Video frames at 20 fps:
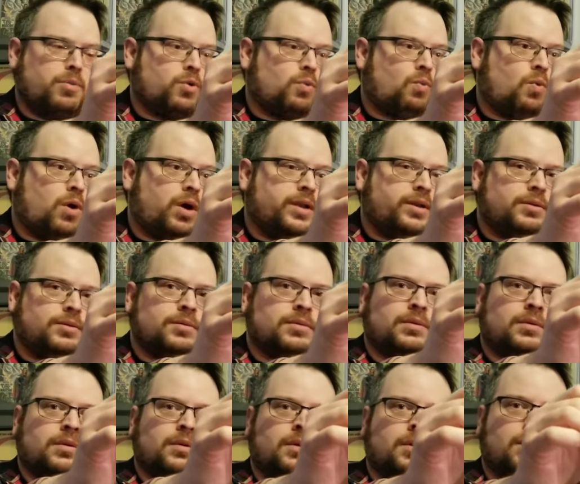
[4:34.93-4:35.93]
1.
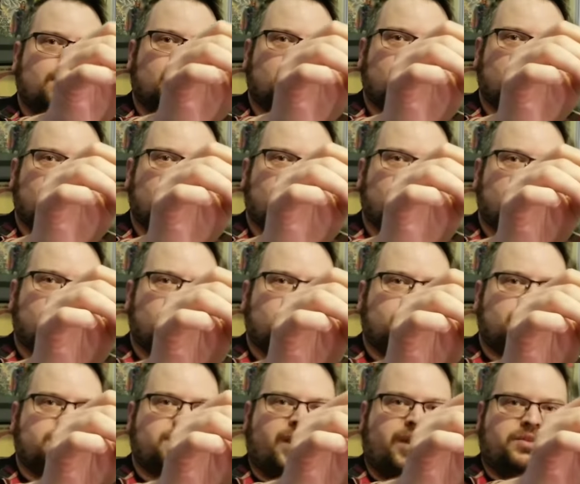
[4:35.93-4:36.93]

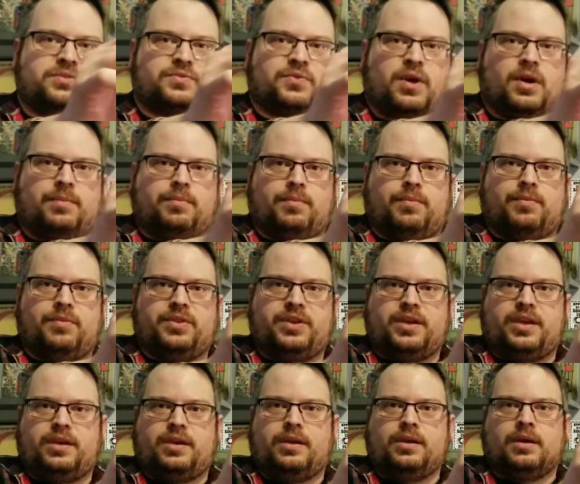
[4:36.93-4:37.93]
So that is from
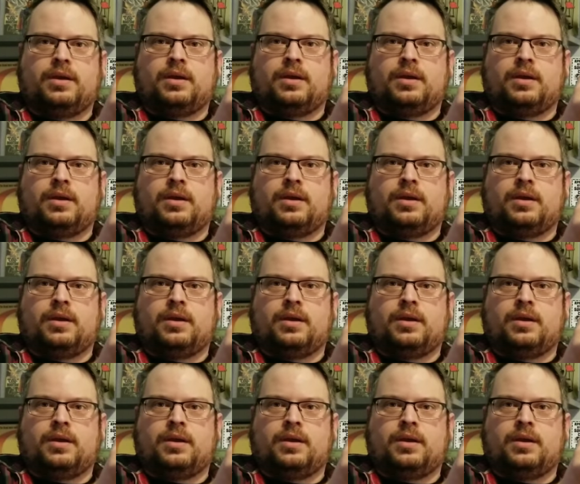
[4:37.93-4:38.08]
the